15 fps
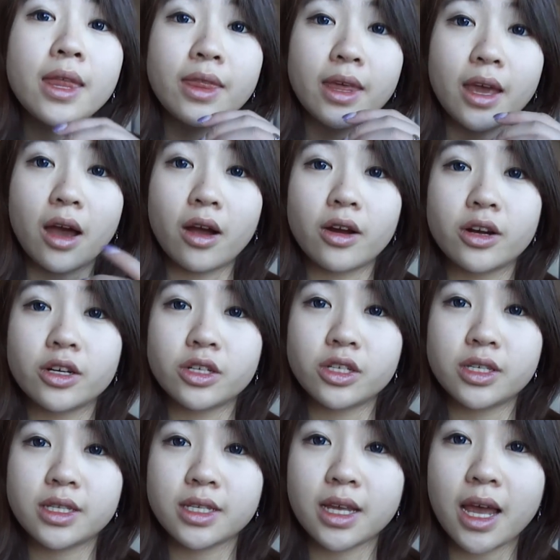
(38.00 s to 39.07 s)
They are
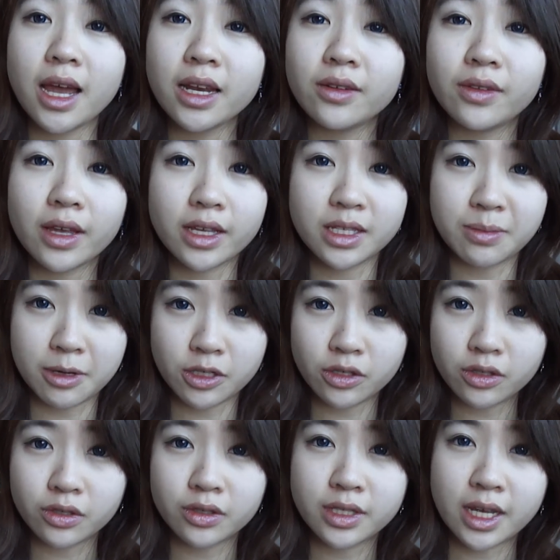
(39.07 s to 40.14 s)
just kind of like a
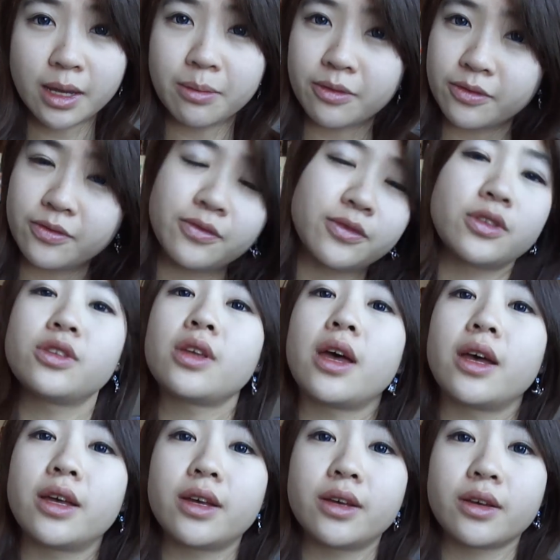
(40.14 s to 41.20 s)
special little type
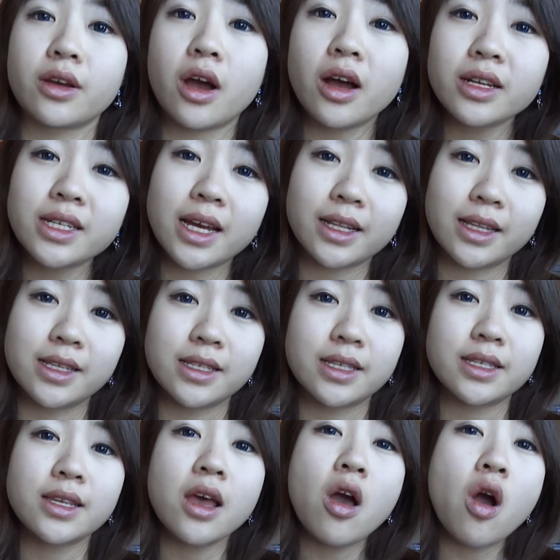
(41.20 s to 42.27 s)
of contact
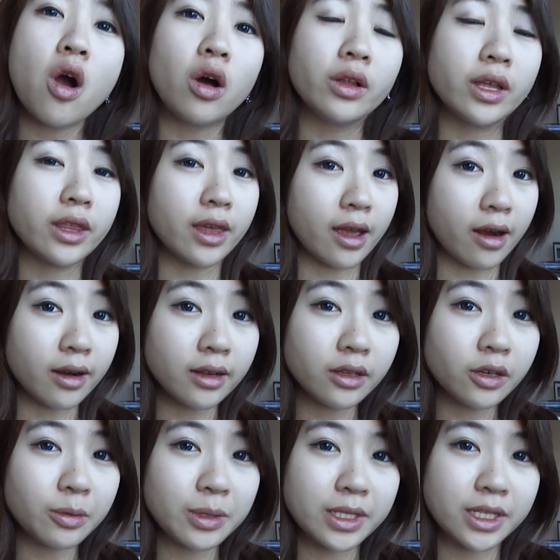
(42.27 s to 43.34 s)
lenses, only they are a
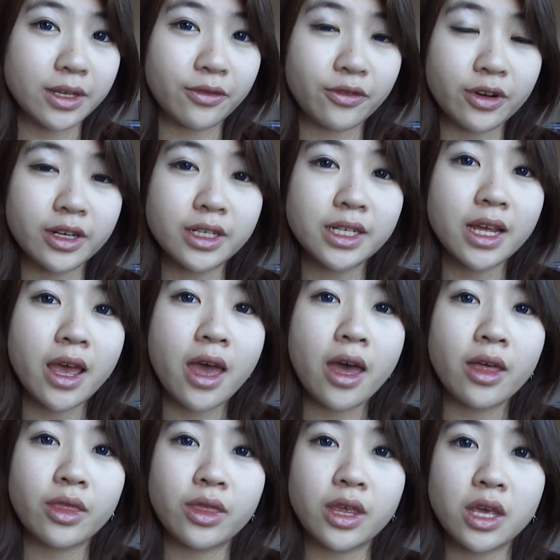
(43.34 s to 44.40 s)
little bit different.
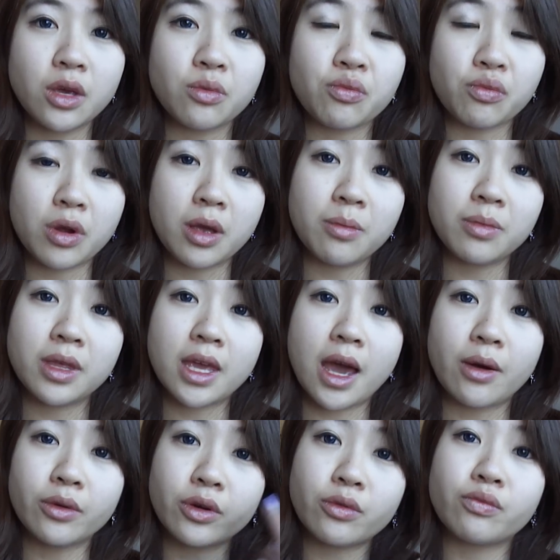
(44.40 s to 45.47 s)
The rim, the
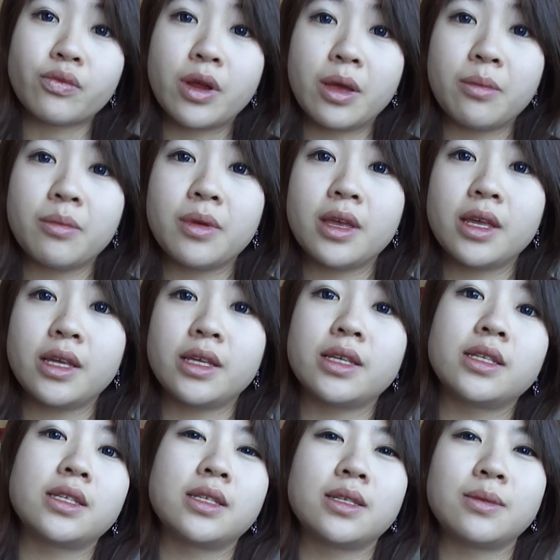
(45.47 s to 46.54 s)
outer rim,
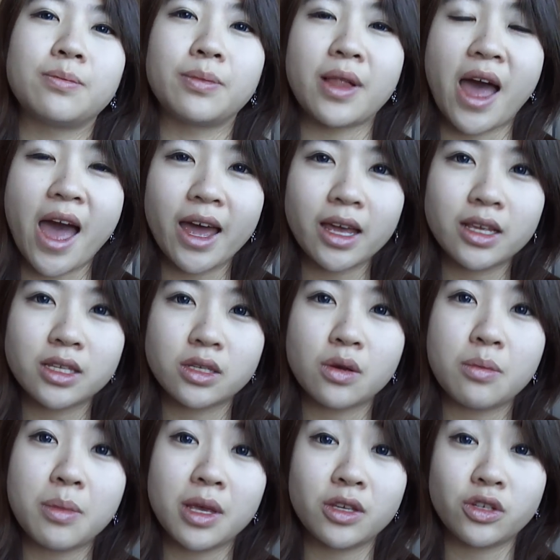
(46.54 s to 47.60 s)
is black, so
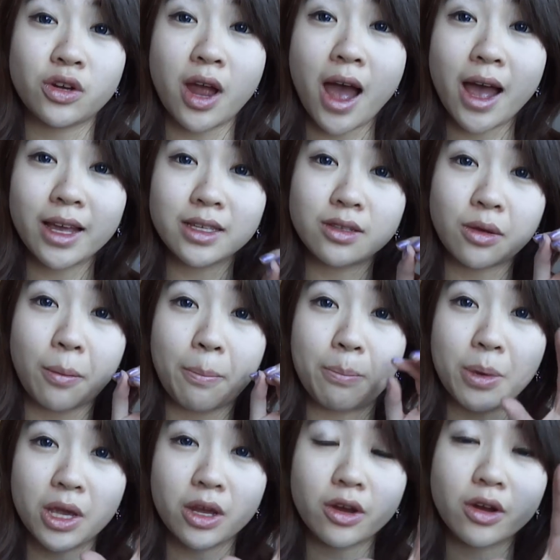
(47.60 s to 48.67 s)
it makes your eyes look
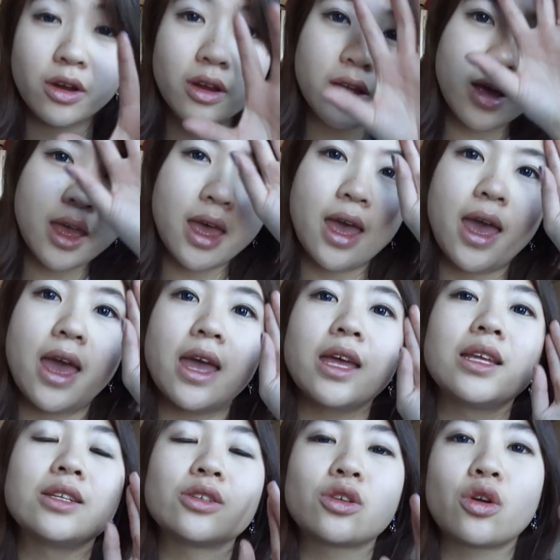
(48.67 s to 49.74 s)
bigger,
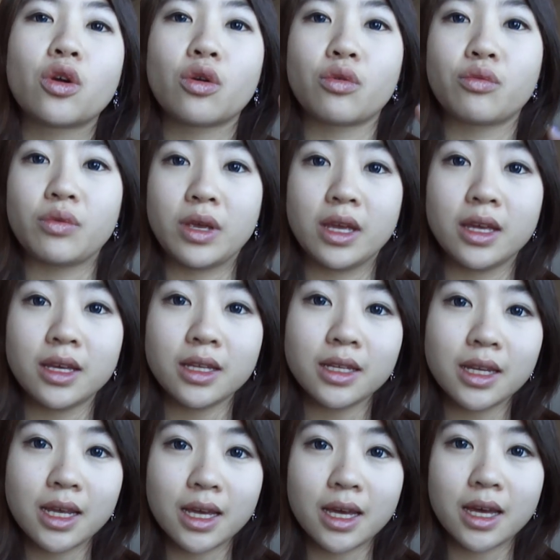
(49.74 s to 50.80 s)
and Korean